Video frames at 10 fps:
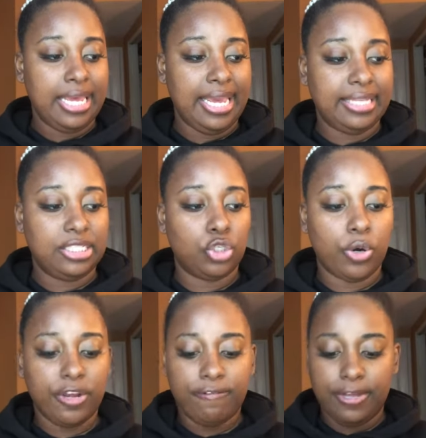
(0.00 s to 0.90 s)
it's
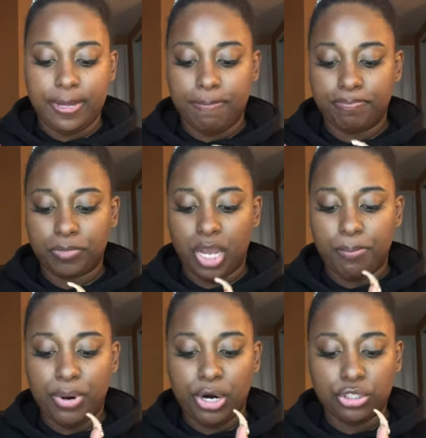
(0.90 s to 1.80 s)
sort of a, a
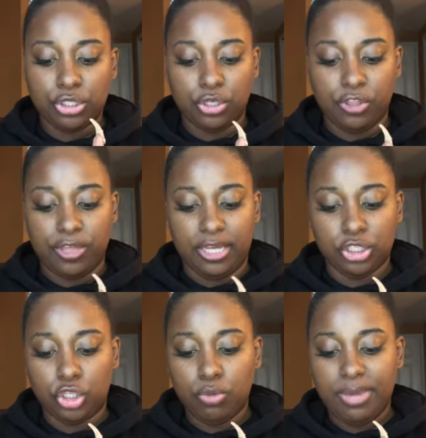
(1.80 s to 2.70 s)
personal thing.
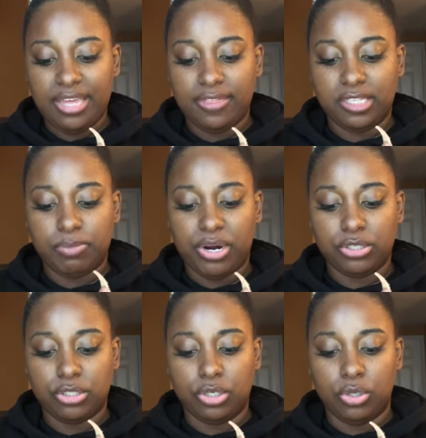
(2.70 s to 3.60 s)
So you make this
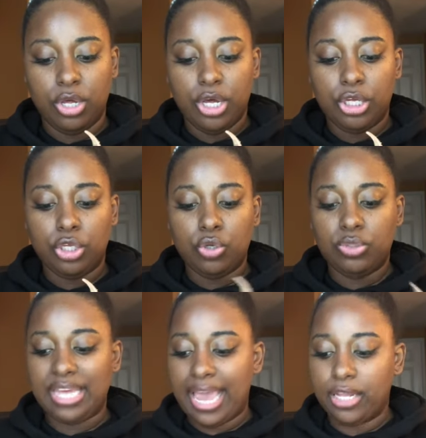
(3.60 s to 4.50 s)
personal, you
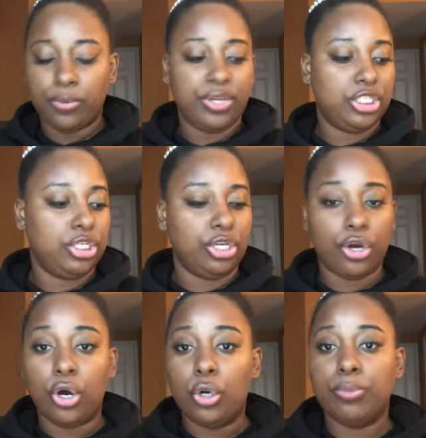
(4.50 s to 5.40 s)
tailor it to
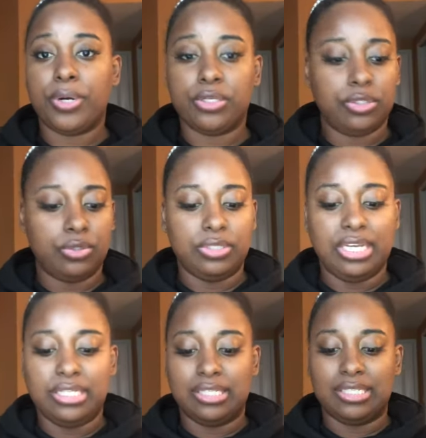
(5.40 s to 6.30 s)
your own personal
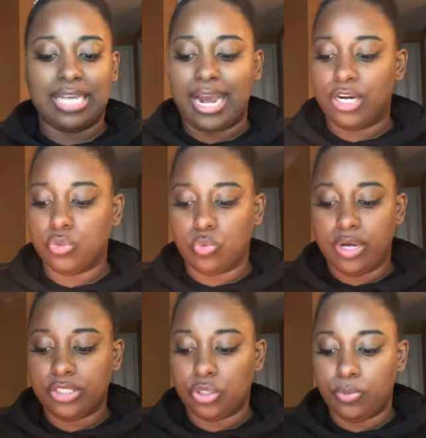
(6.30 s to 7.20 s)
needs, desires,
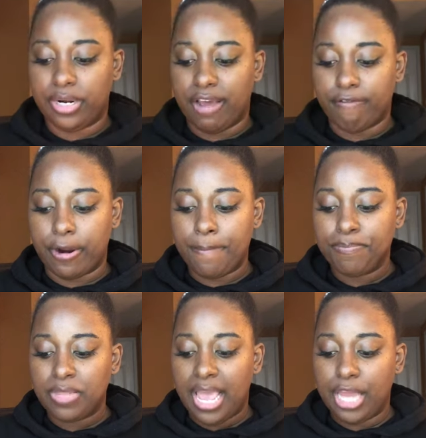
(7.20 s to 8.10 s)
wants, or whatever,
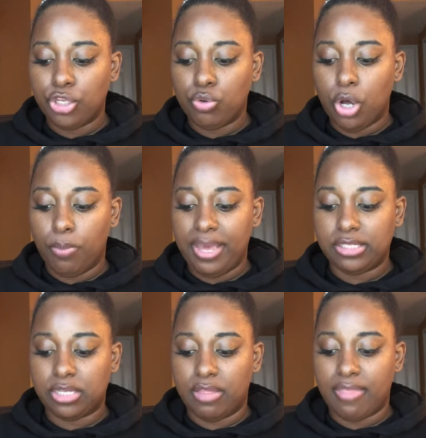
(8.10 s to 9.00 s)
and you go
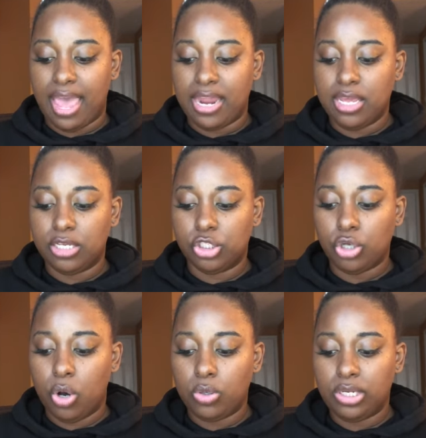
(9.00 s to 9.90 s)
based on that. It is
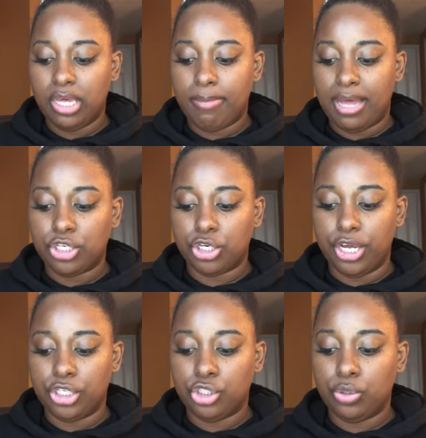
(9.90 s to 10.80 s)
totally about your
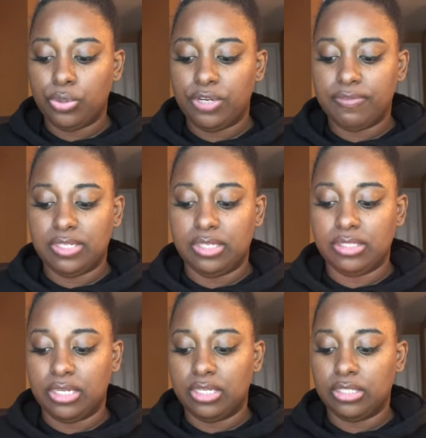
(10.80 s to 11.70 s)
intuitive
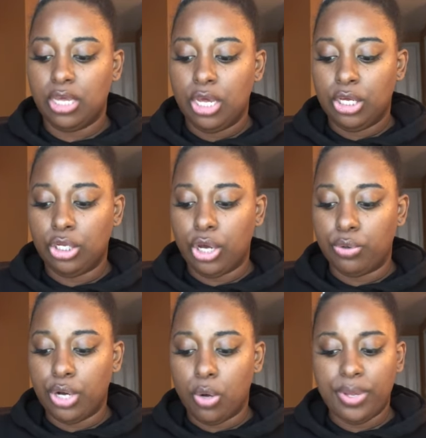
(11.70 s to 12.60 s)
senses, you know,
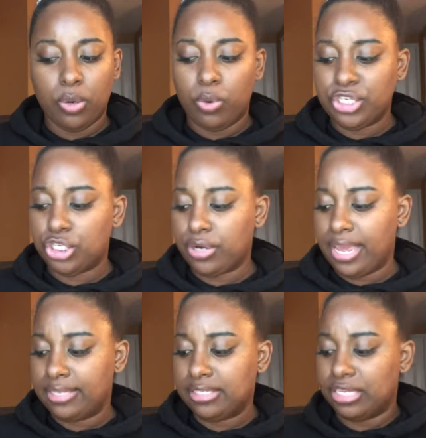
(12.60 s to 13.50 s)
knowing what your
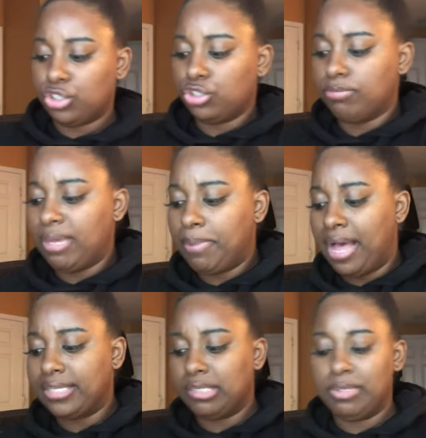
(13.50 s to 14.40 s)
ancestors may
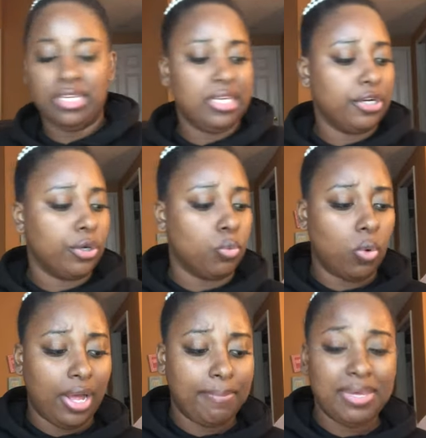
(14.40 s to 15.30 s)
possibly need or
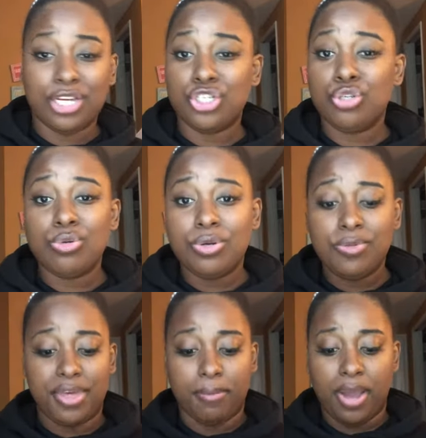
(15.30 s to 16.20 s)
want because you
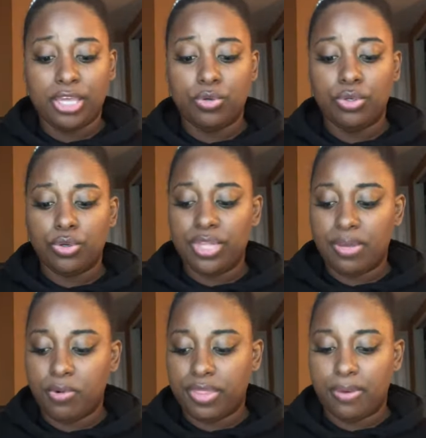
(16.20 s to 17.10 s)
knew them, right? You knew
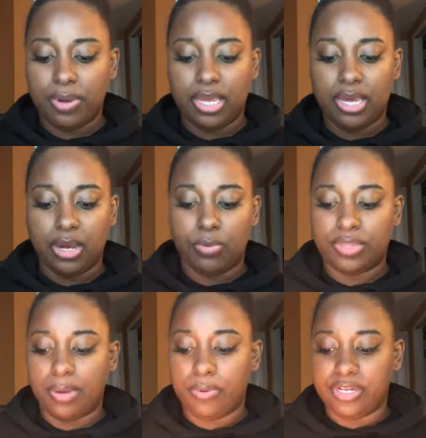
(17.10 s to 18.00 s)
them when they were here, when
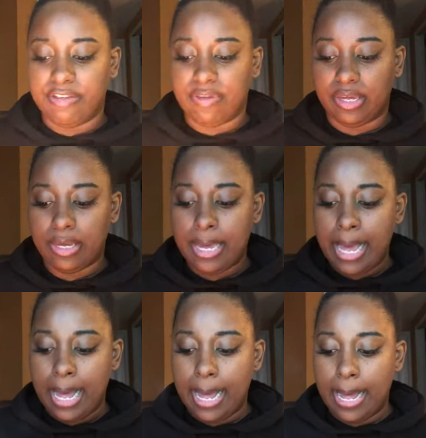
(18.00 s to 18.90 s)
they were living,
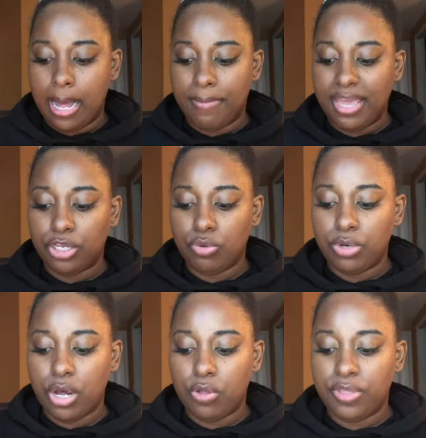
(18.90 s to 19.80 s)
um, and you
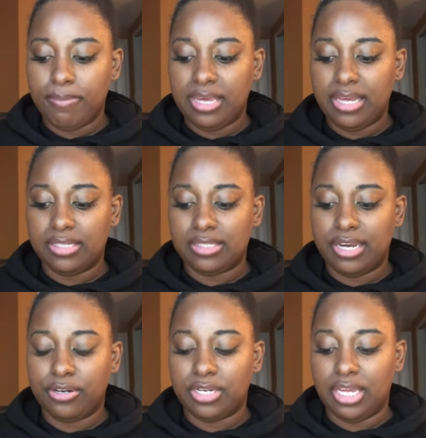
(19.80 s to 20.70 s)
know them because
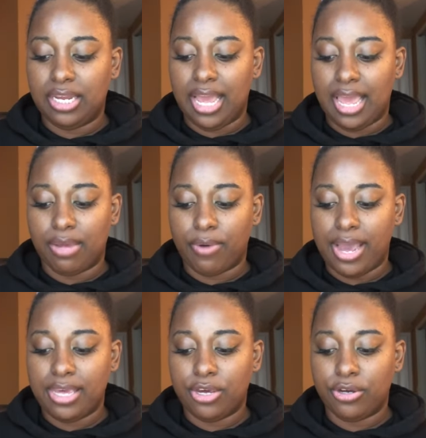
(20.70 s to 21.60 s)
their DNA,
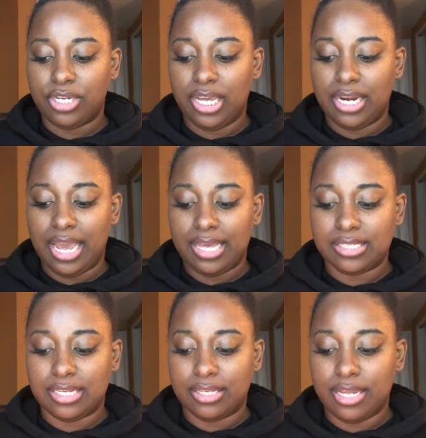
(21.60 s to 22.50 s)
right? Your DNA is
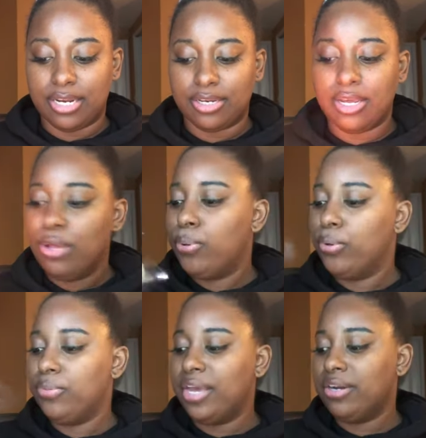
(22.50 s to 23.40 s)
in, in
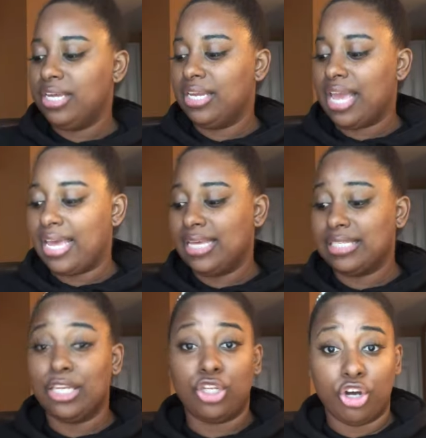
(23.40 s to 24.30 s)
their DNA is
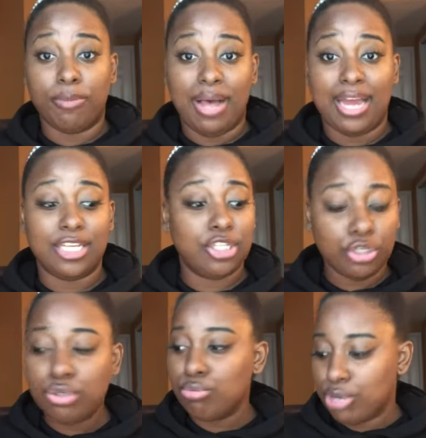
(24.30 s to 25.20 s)
in your body. So
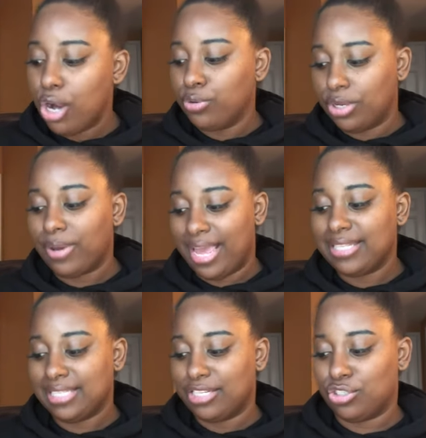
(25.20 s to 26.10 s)
you know your
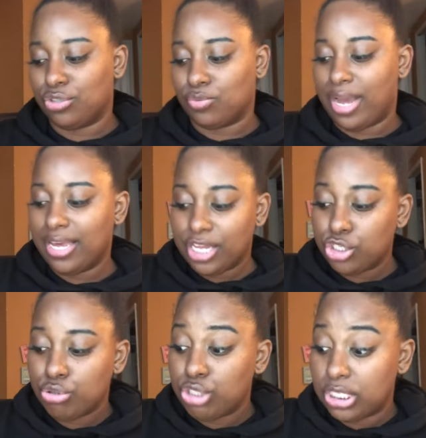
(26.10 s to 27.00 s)
ancestors, right?
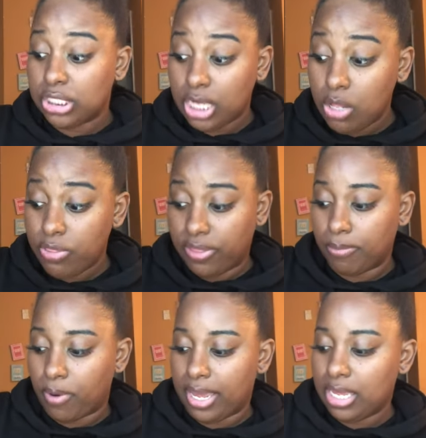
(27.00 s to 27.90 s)
Because you just know them,
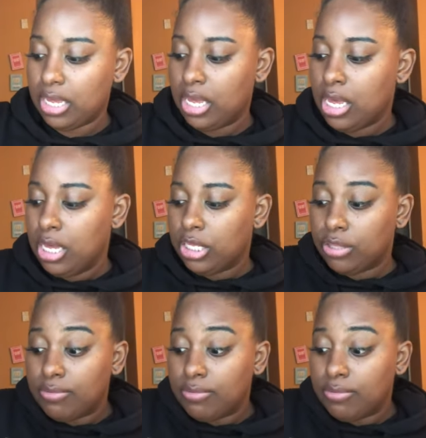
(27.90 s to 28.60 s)
right? You,